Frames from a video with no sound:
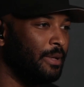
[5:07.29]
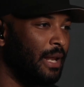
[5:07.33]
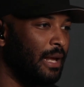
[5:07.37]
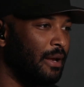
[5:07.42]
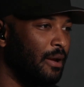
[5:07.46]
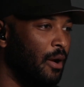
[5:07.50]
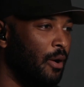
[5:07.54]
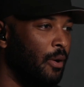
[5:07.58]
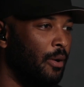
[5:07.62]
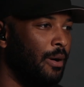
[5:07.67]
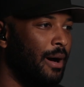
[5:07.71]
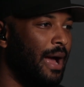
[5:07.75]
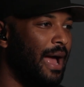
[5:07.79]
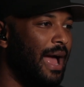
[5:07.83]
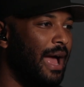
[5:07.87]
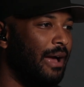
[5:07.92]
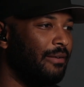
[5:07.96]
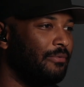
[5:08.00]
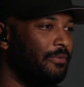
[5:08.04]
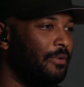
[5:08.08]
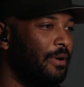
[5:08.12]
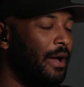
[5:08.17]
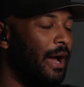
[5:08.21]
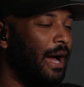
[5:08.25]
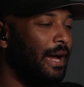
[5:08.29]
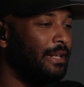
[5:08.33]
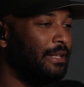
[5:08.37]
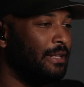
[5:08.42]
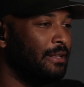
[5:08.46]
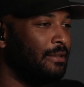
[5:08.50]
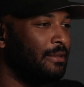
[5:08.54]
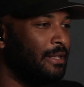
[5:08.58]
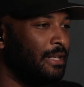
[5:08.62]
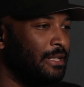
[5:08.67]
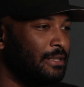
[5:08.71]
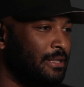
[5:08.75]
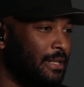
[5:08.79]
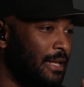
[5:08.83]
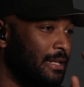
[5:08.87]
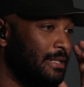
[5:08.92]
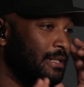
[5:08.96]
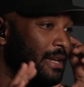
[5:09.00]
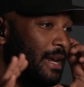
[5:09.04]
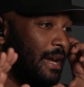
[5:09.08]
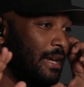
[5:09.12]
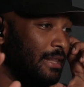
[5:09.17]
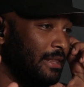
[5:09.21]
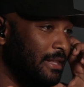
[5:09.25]
like, oh, I did this last
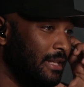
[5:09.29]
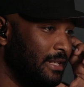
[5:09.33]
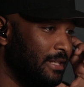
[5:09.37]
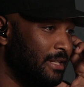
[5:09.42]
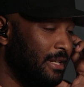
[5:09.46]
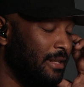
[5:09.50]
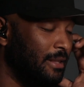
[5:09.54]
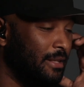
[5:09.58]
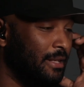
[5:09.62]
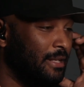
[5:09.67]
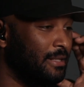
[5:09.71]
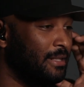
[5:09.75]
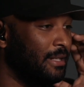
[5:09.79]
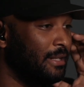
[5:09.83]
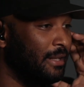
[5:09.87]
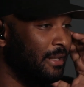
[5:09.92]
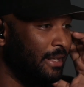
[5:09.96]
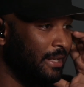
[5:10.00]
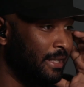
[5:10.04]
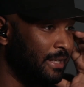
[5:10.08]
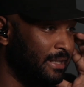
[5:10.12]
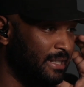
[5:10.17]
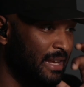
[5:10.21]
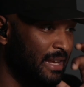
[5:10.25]
night, this and this and this.